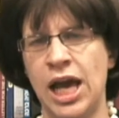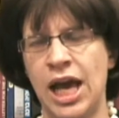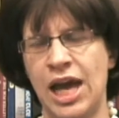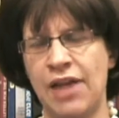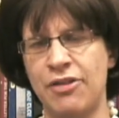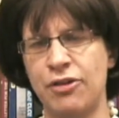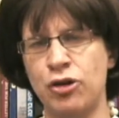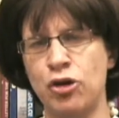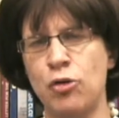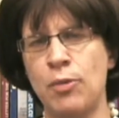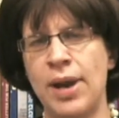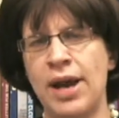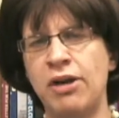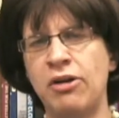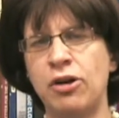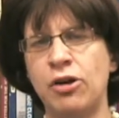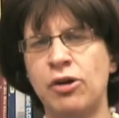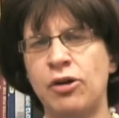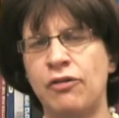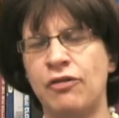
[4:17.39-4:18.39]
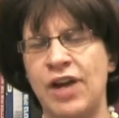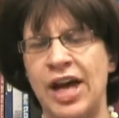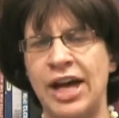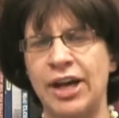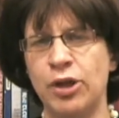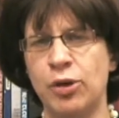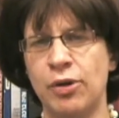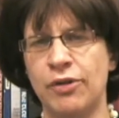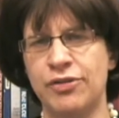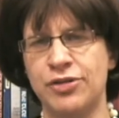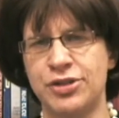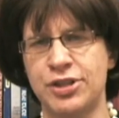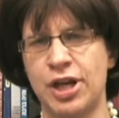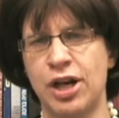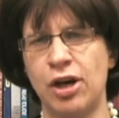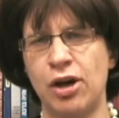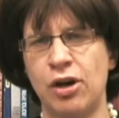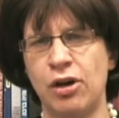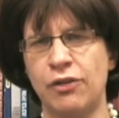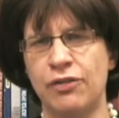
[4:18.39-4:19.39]
And the numerical value of
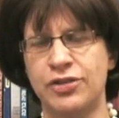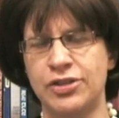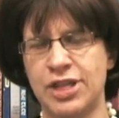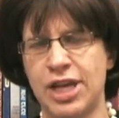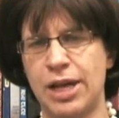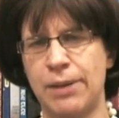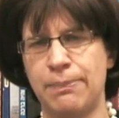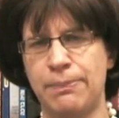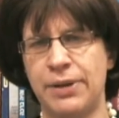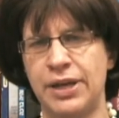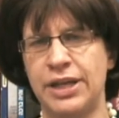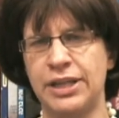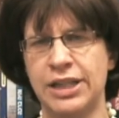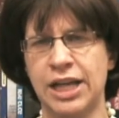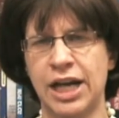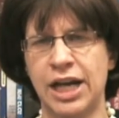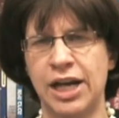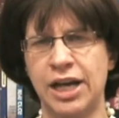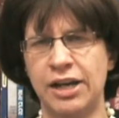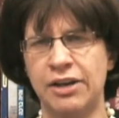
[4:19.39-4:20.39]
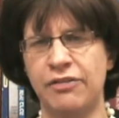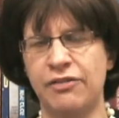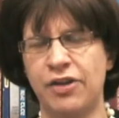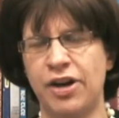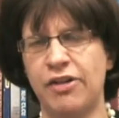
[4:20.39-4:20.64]
Tov, Tet being nine,